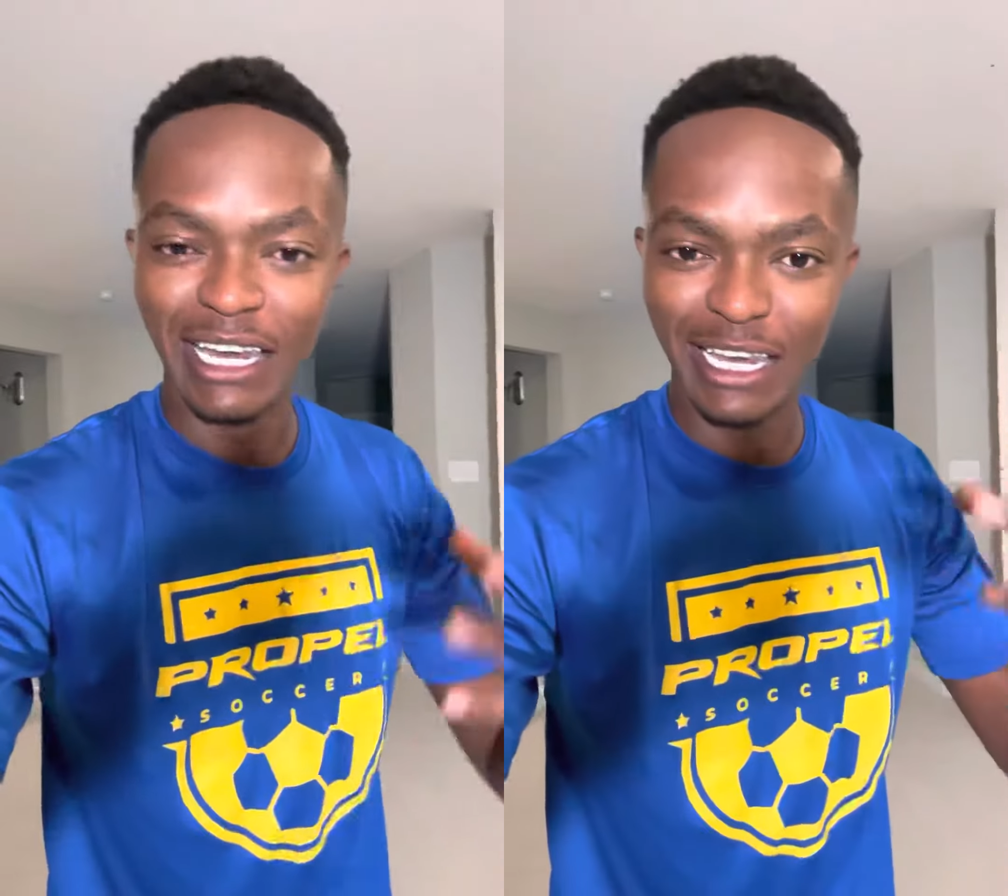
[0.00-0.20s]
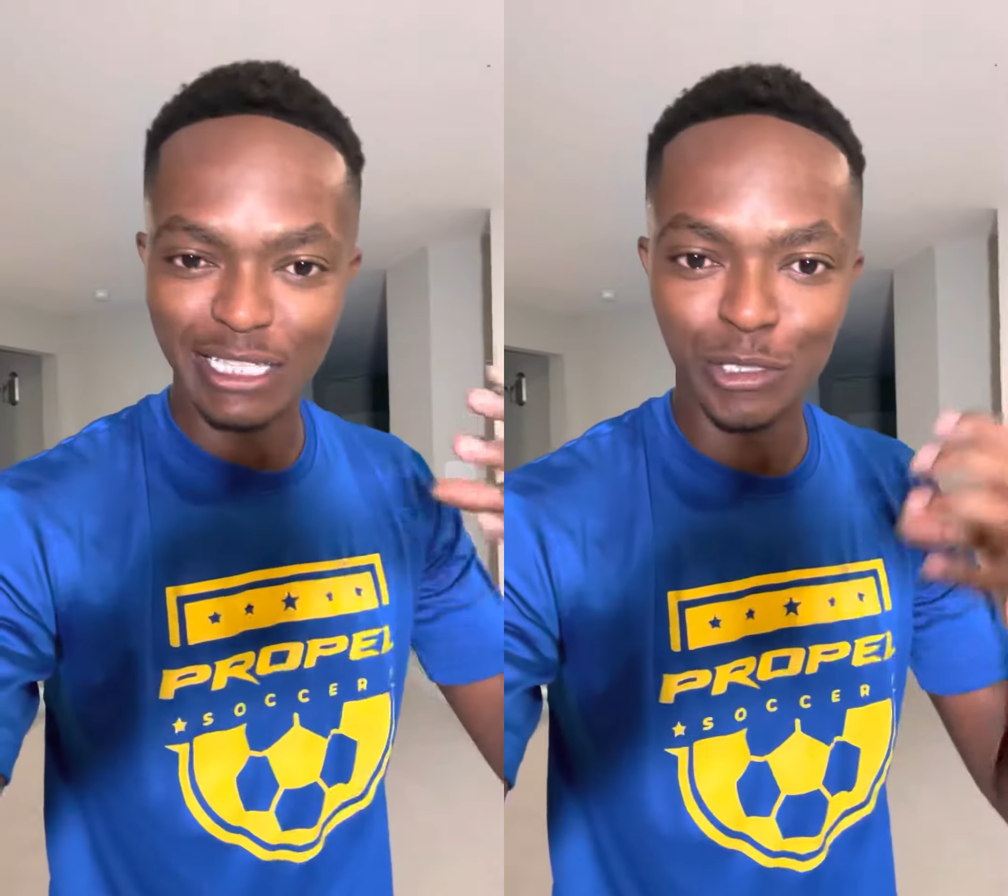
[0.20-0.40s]

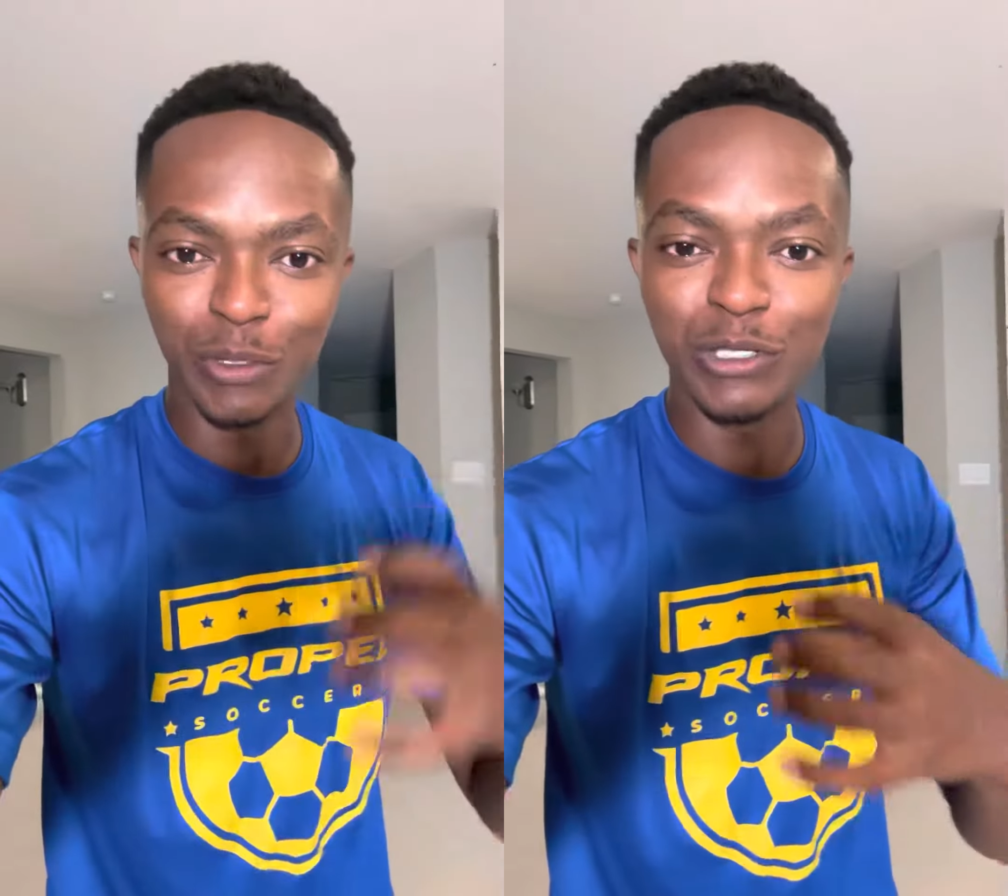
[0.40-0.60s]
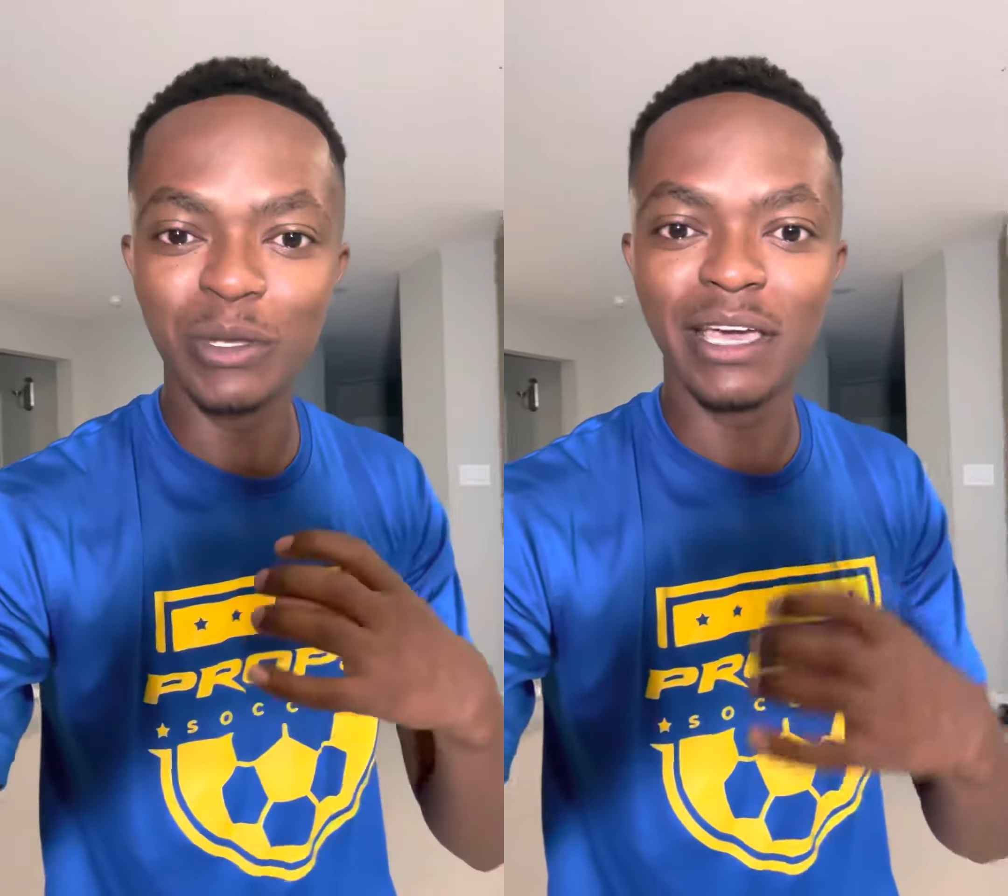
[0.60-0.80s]
Let's do
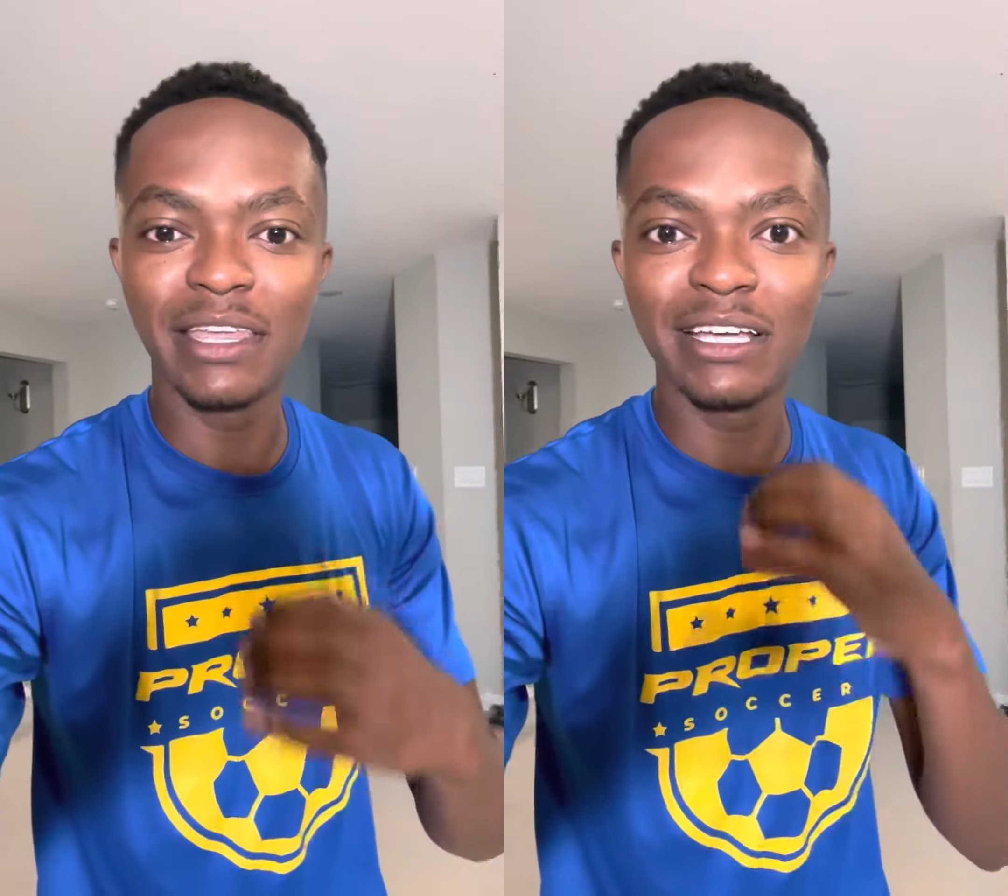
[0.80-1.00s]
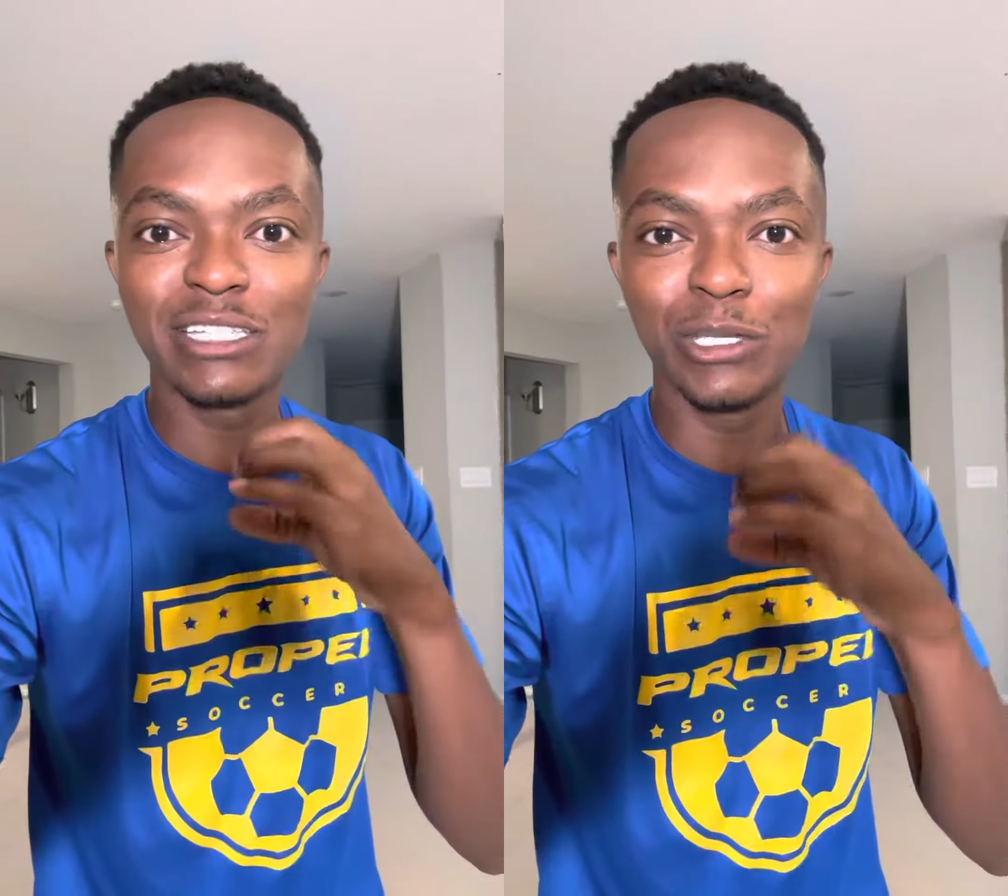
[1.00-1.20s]
it together as